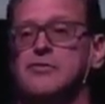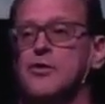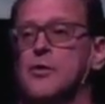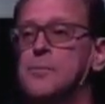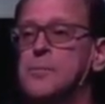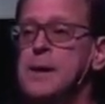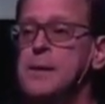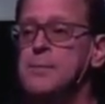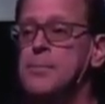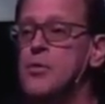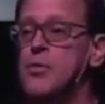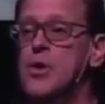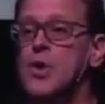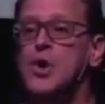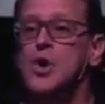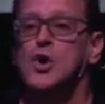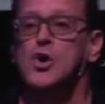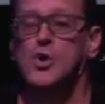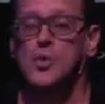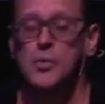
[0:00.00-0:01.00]
So people
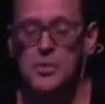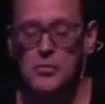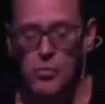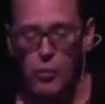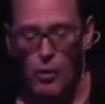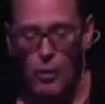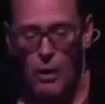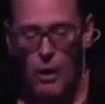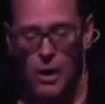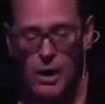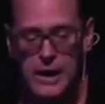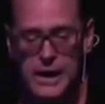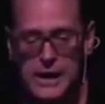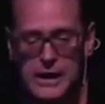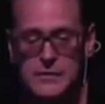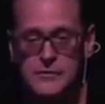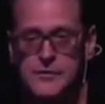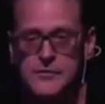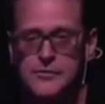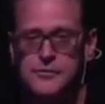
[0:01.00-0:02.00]
who would walk
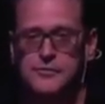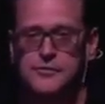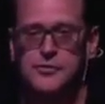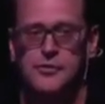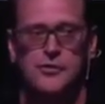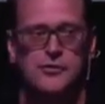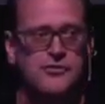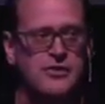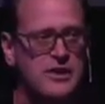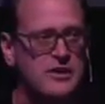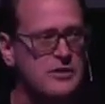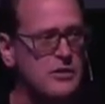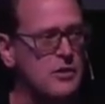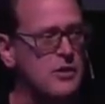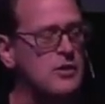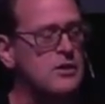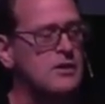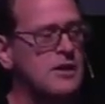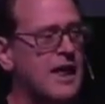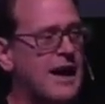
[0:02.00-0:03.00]
into the church and
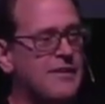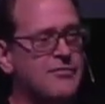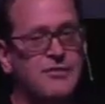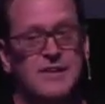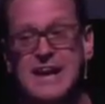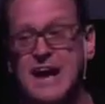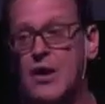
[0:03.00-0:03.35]
look left.